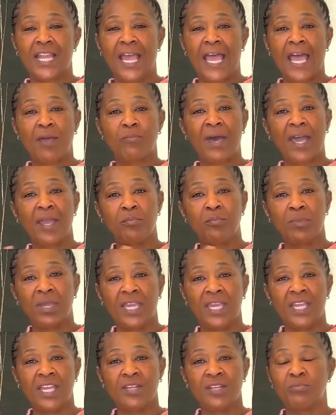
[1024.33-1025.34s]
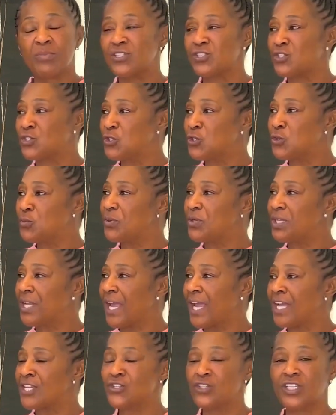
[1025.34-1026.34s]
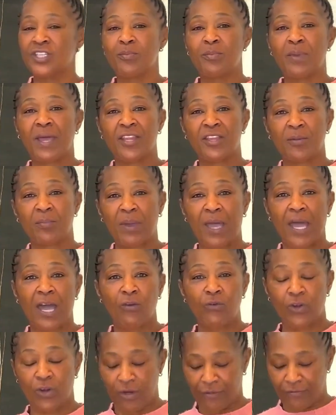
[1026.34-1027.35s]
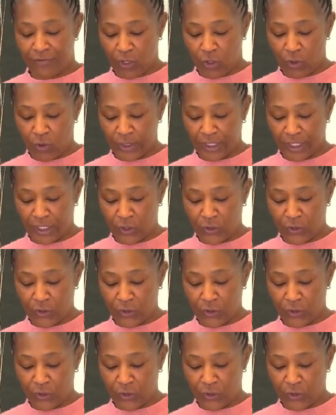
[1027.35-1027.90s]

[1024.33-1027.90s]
Not by man, but supernaturally by the power of the Holy